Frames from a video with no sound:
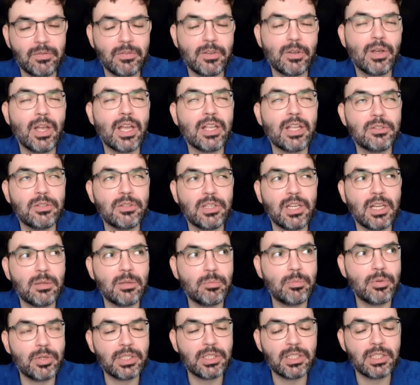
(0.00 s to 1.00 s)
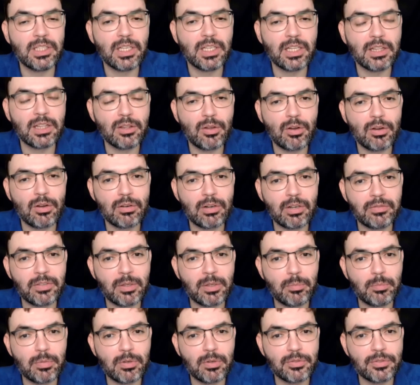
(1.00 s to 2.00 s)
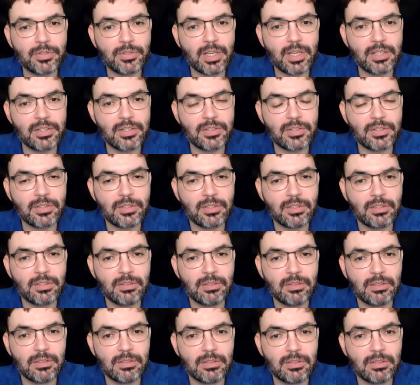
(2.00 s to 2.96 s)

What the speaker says: if you get to that point in the ethnography process?